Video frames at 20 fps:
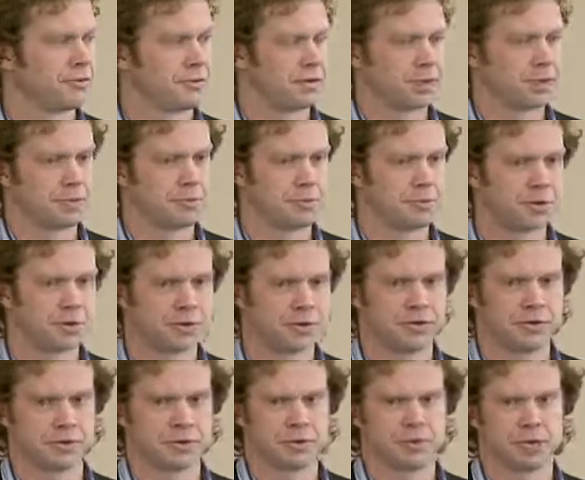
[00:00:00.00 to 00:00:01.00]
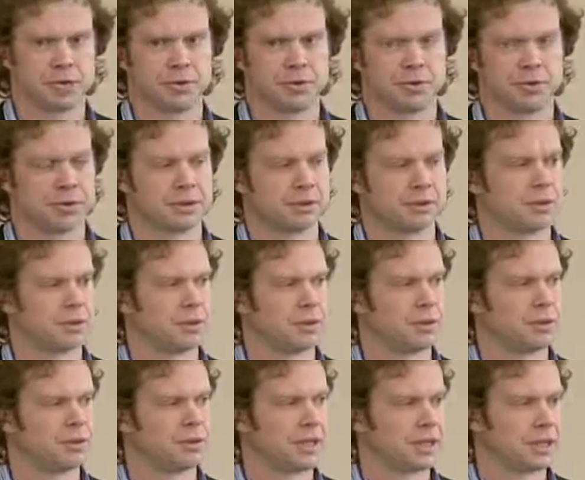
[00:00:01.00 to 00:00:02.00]
like moose, for example. We're,
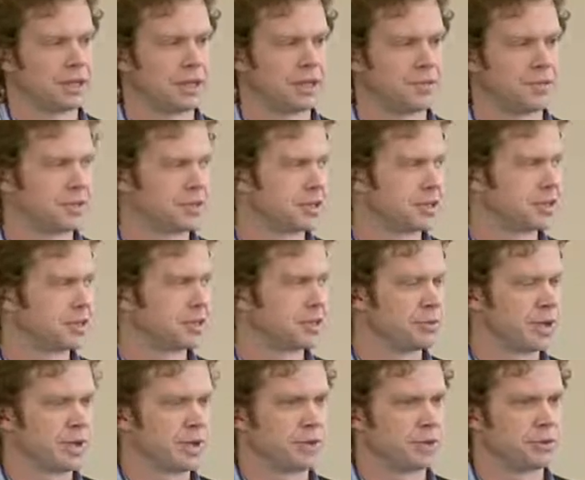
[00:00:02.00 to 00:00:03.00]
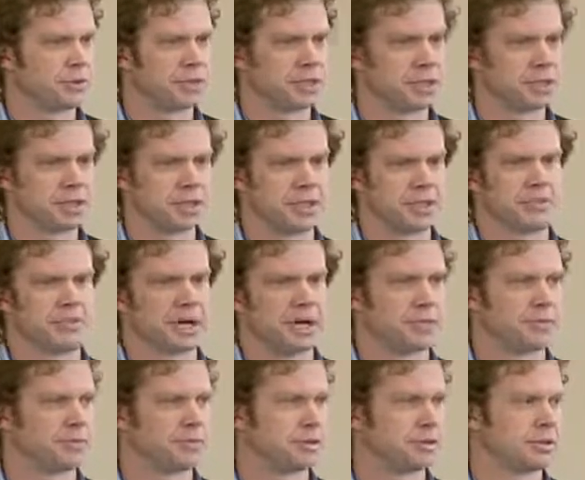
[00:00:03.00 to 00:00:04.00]
we're not in the business of making a great hunting
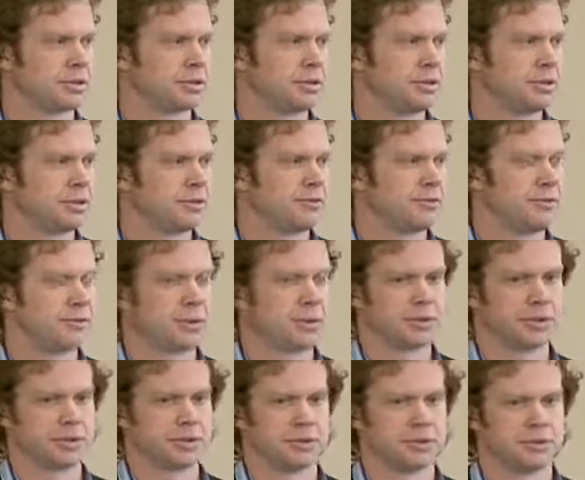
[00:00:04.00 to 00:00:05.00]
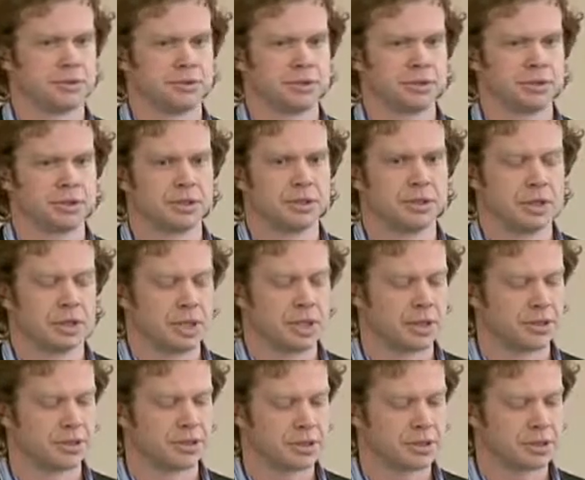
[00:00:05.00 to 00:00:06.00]
map for people to use.
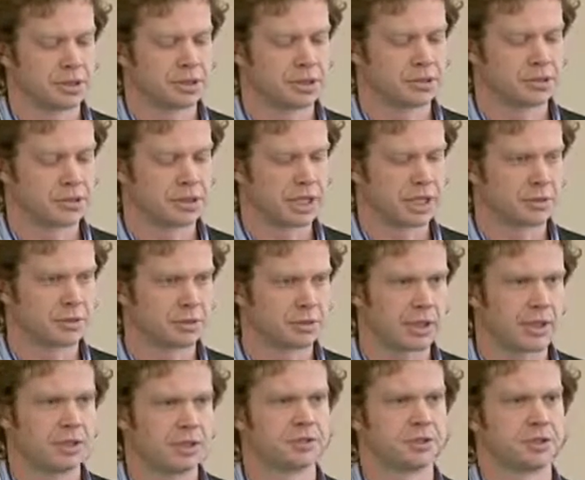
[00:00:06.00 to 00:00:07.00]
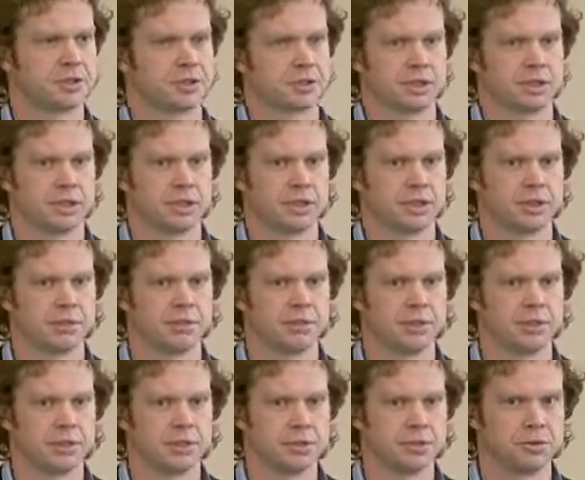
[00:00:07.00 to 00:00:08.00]
Um, we just do general kind of search areas, but
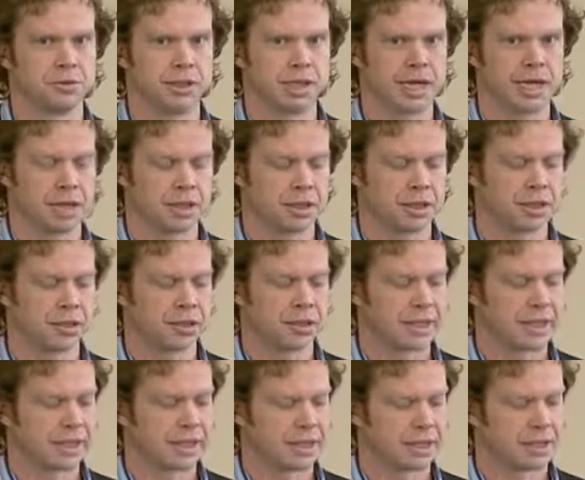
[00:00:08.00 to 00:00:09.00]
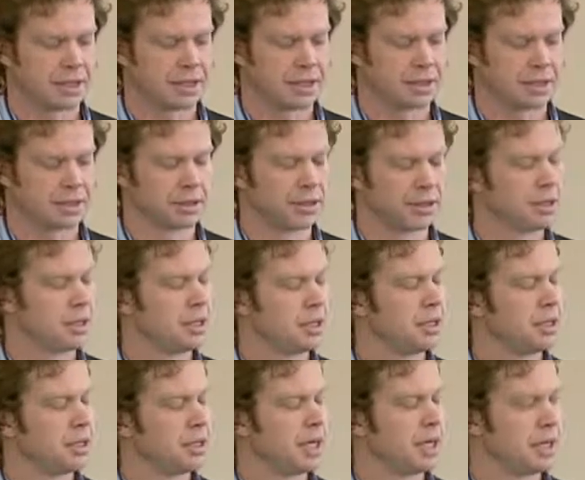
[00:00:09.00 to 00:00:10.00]
we do catalog all that data
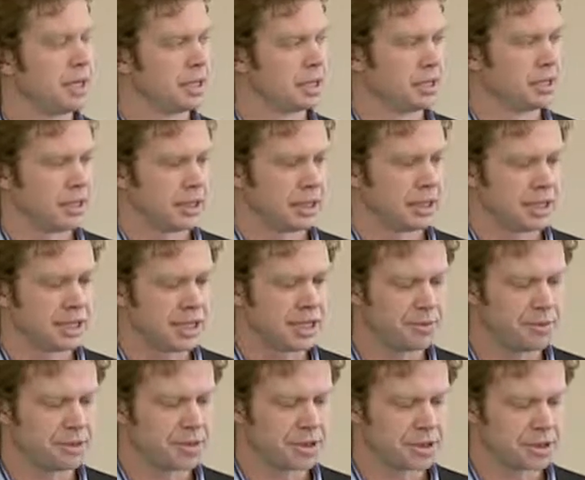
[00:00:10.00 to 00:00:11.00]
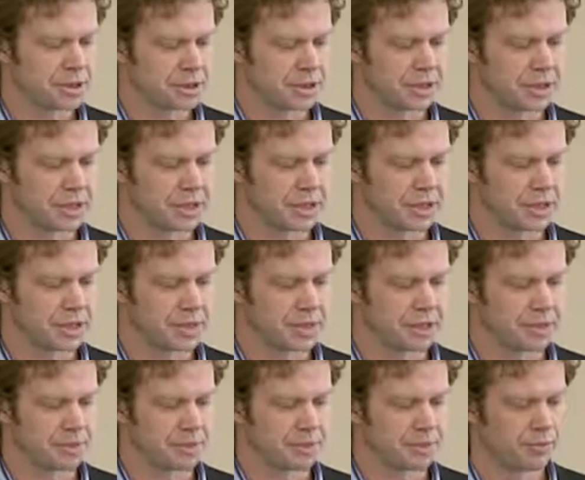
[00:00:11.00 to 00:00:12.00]
and, and keep it because
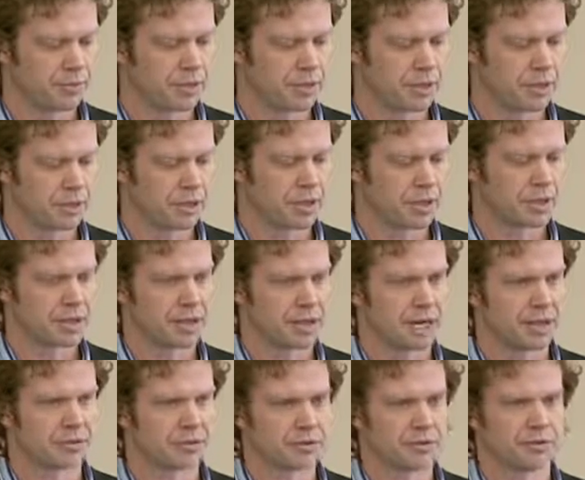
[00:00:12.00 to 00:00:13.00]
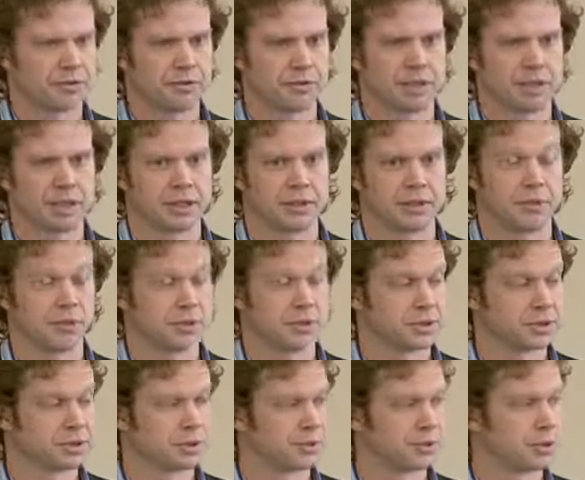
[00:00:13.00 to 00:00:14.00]
um, there are times for like the
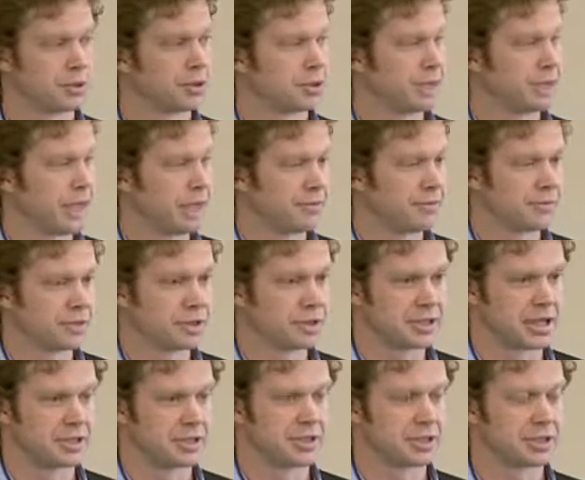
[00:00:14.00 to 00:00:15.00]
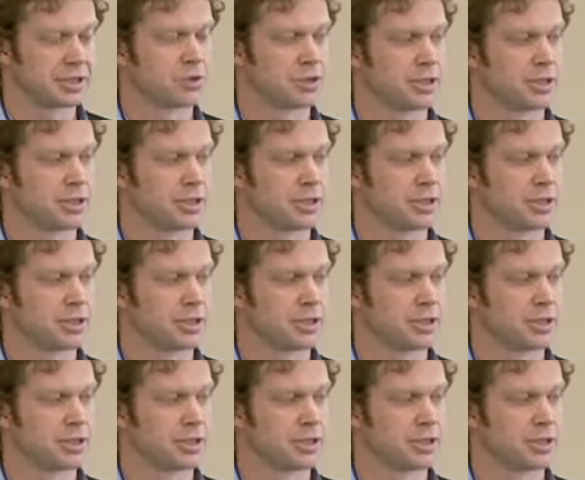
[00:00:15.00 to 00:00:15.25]
boards, board of game, for example, it's been